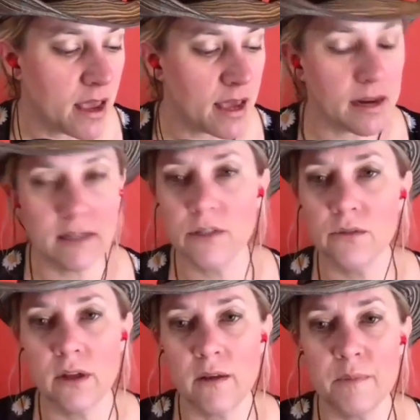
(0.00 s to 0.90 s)
And I
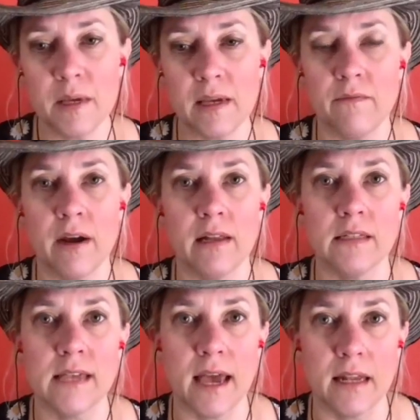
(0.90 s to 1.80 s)
do love being in
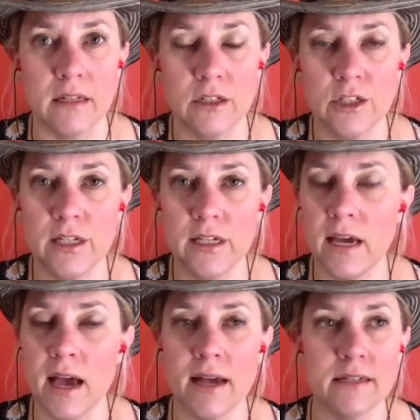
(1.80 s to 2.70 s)
Violet's head. She
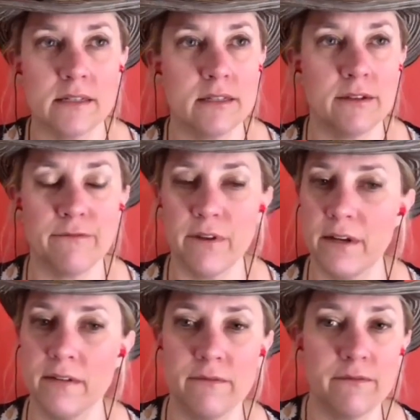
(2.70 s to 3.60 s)
has the
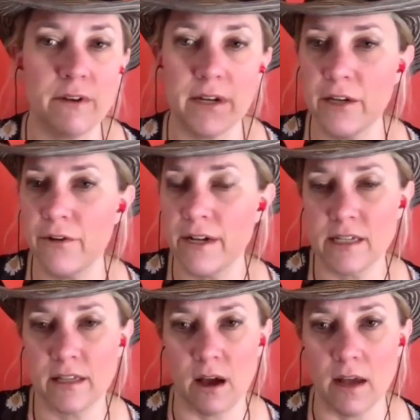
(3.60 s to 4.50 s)
funny,
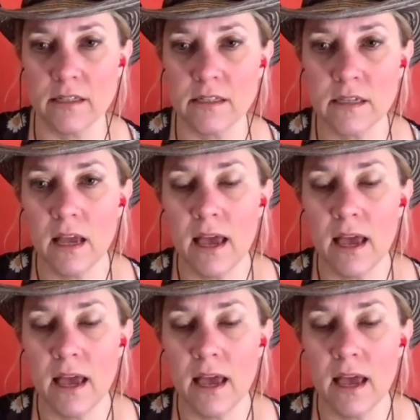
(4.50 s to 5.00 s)
crazy thoughts.